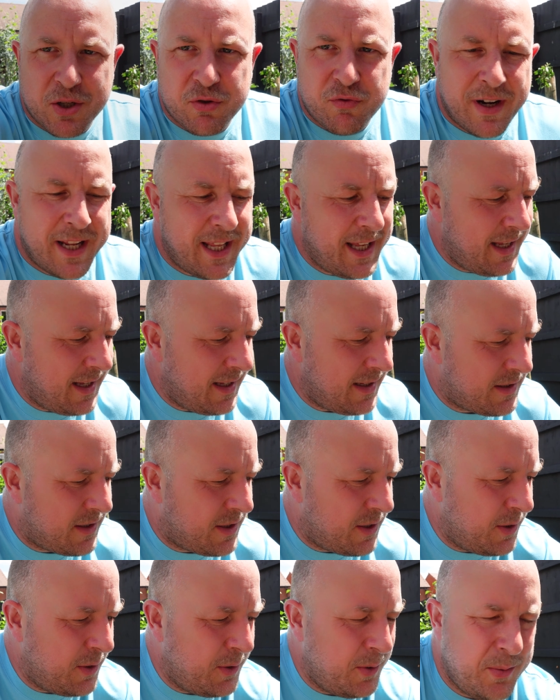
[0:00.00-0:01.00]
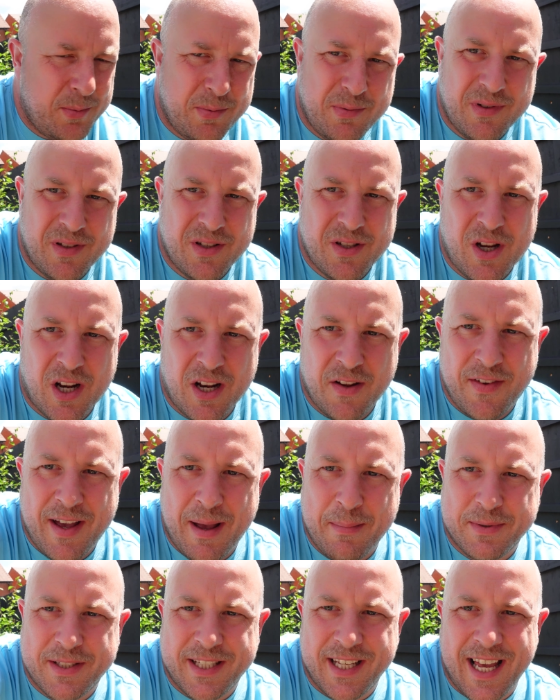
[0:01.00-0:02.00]
much ready to kind of
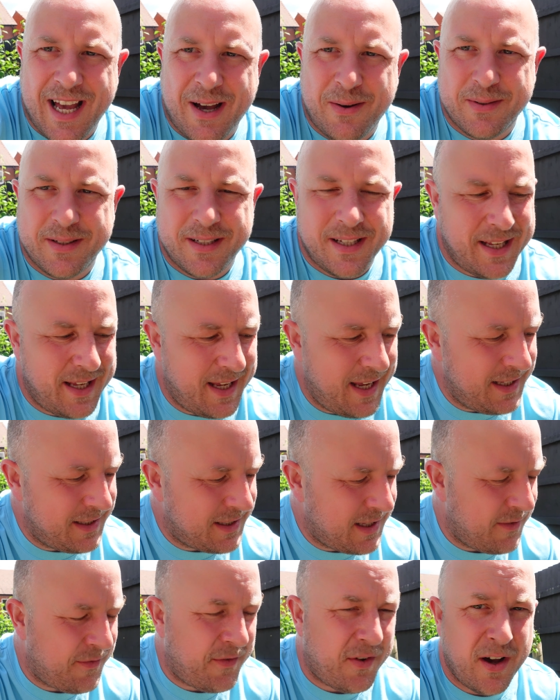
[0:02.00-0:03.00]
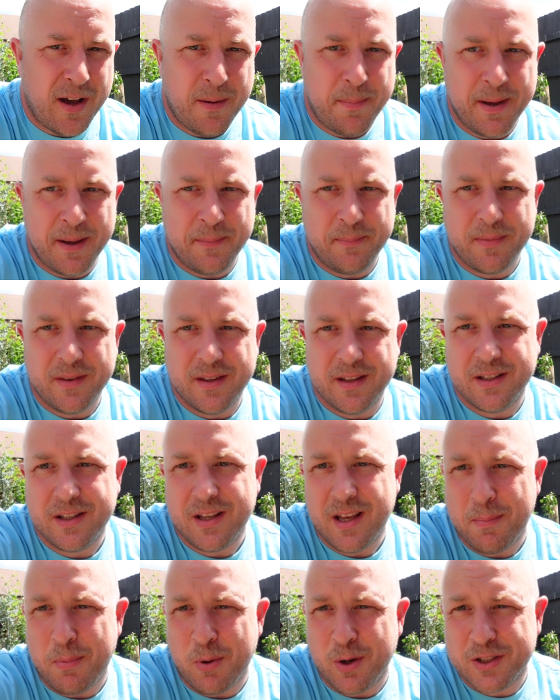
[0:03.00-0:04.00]
empty out into the fire pit.
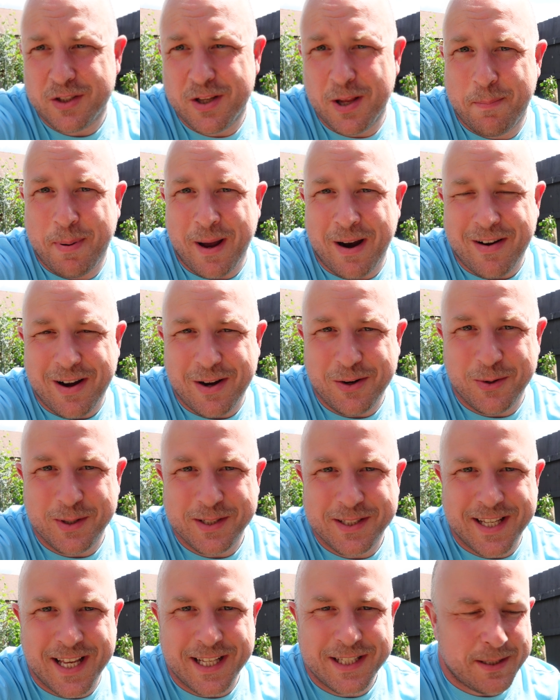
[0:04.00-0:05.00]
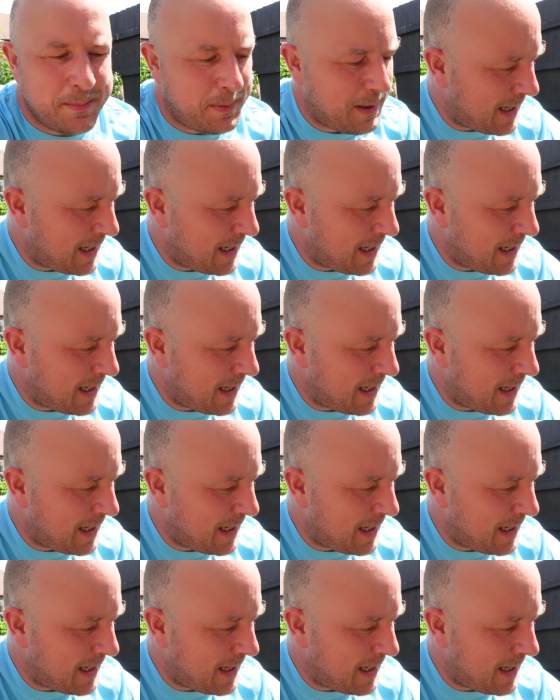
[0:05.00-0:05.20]
Apologies for the background noise, the kids are